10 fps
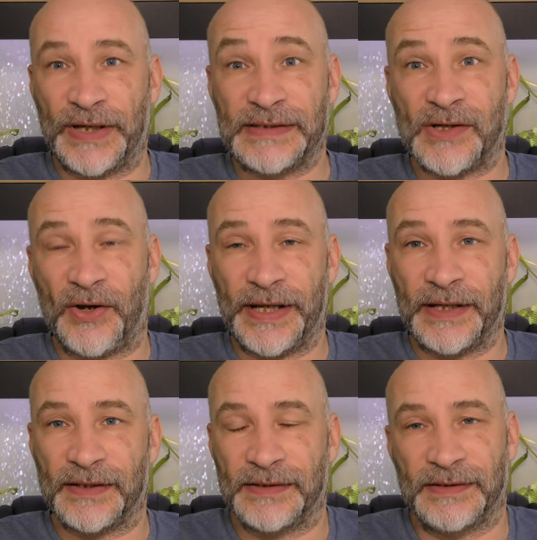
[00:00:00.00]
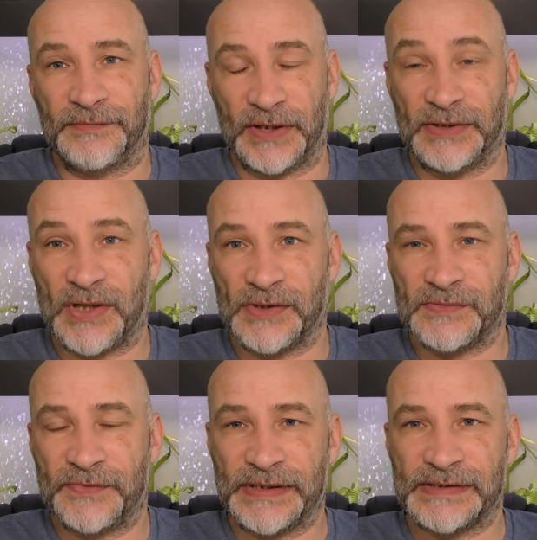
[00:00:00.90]
rig tying, uh, I'm going to tie
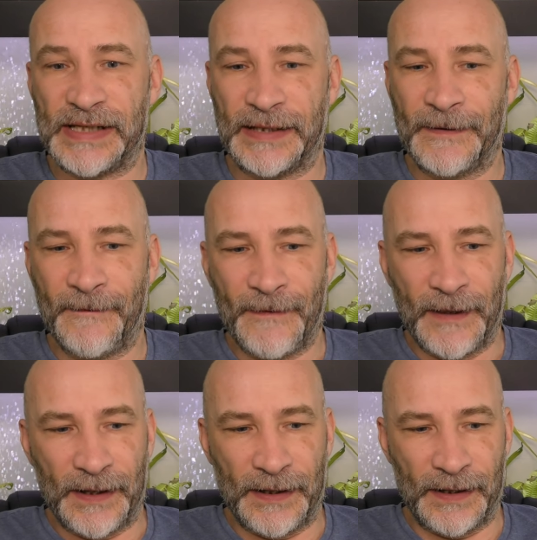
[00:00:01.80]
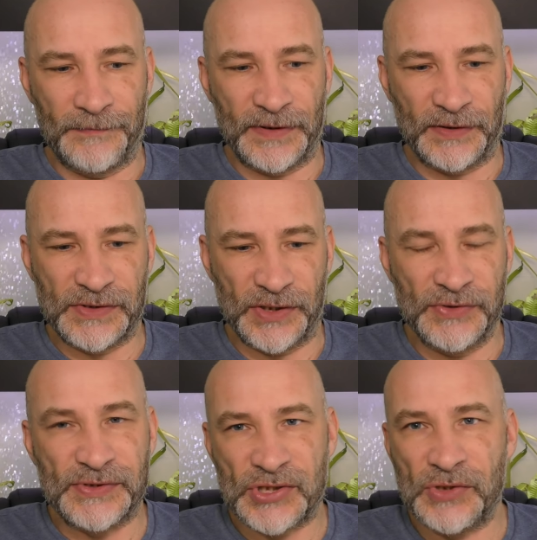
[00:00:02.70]
some rigs today. Um, I, I,
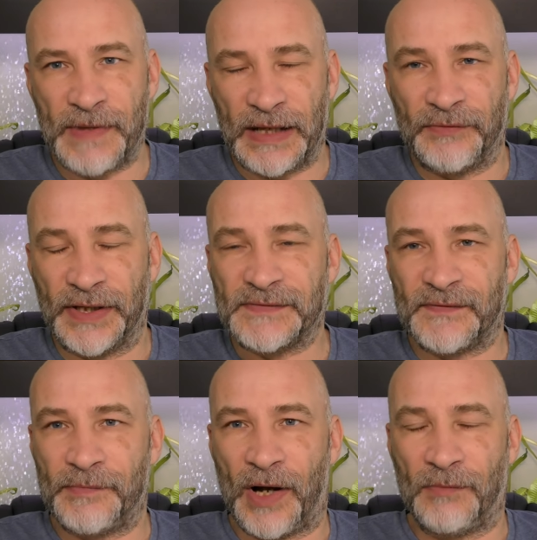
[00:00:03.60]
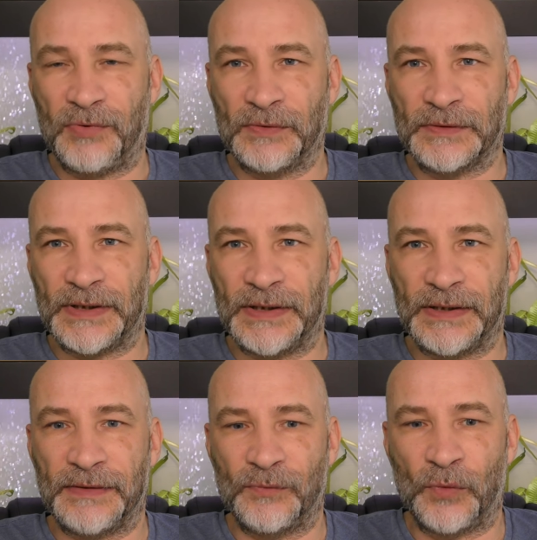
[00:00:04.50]
use two main rigs for barbel.
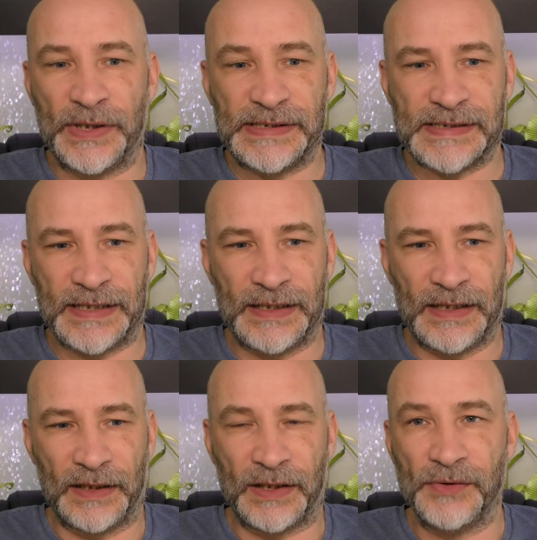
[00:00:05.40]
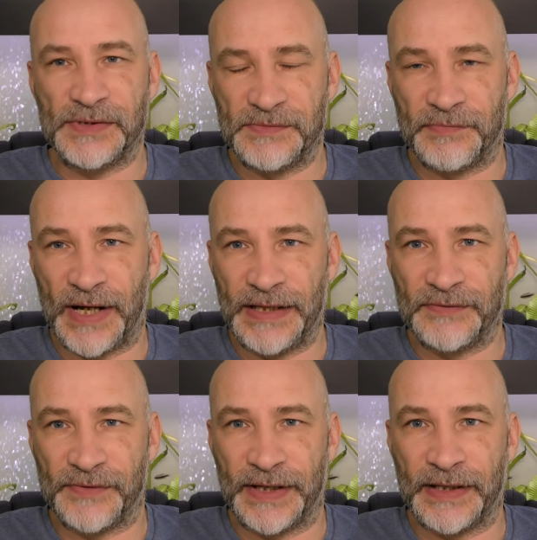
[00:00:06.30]
Um, one is a, a, coated
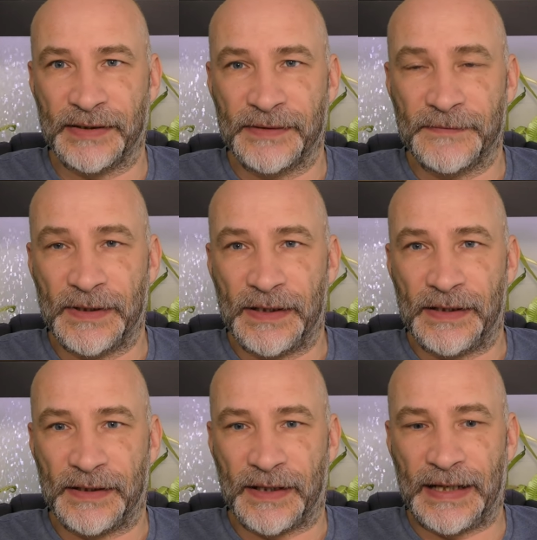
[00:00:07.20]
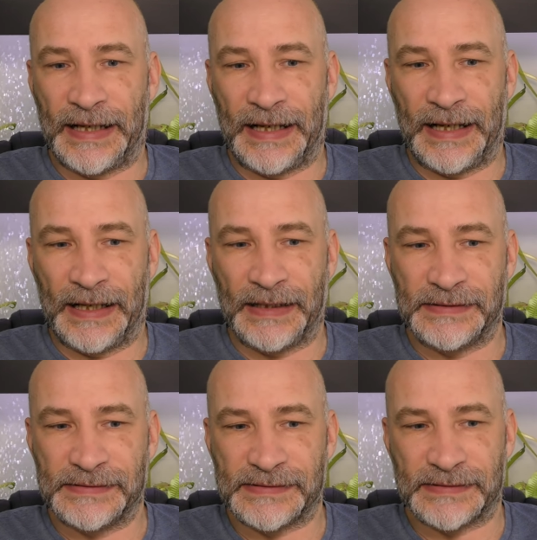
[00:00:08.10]
braid rig,
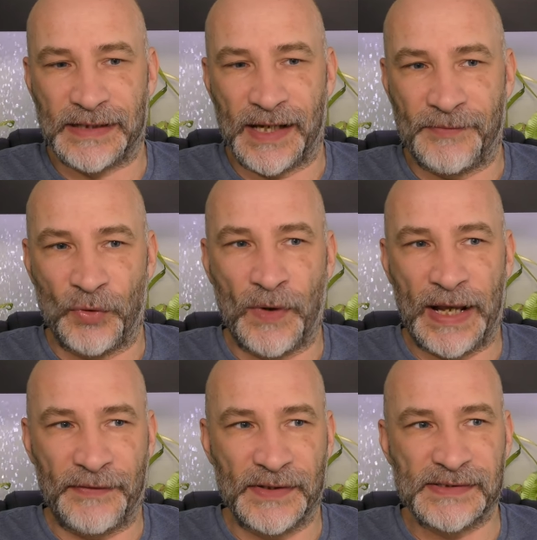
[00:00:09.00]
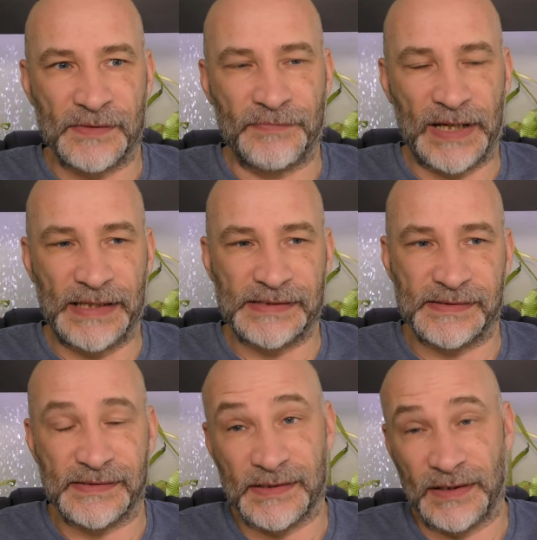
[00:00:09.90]
and I am aware that some
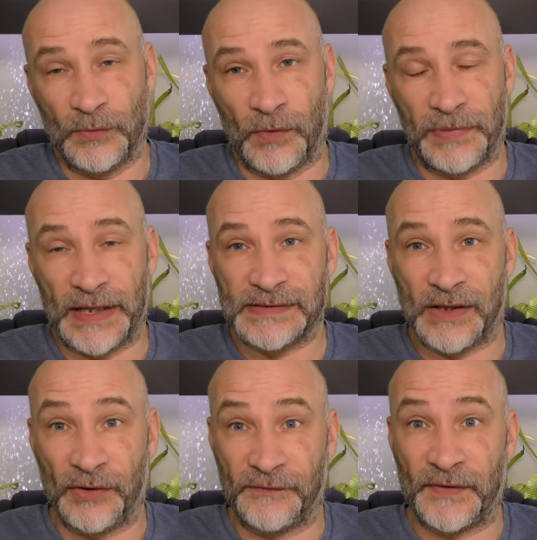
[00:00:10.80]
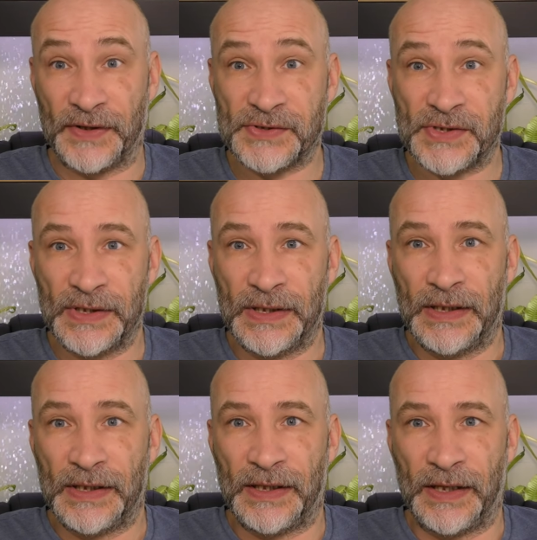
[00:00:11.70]
place and certainly one place I fish,
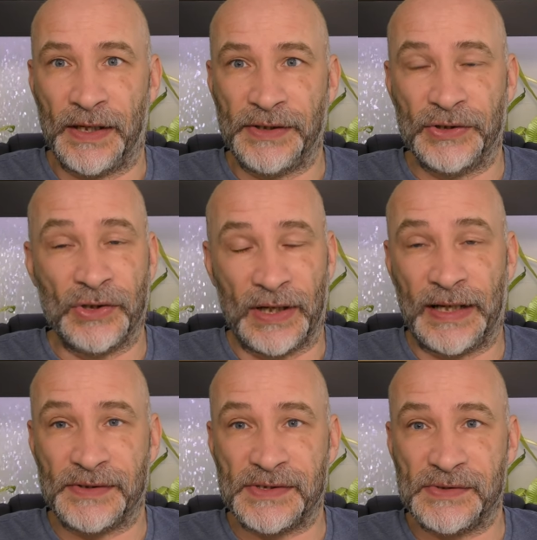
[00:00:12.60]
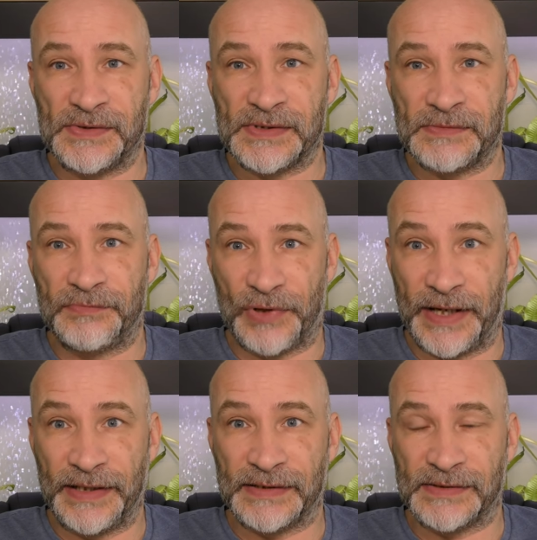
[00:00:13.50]
uh, you're not allowed to use
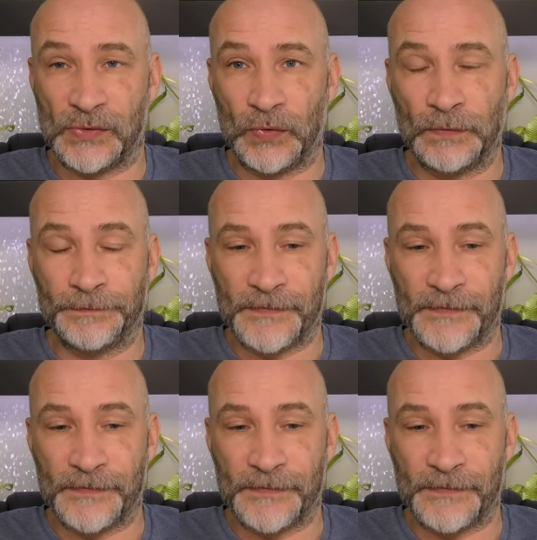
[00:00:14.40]
braid at all.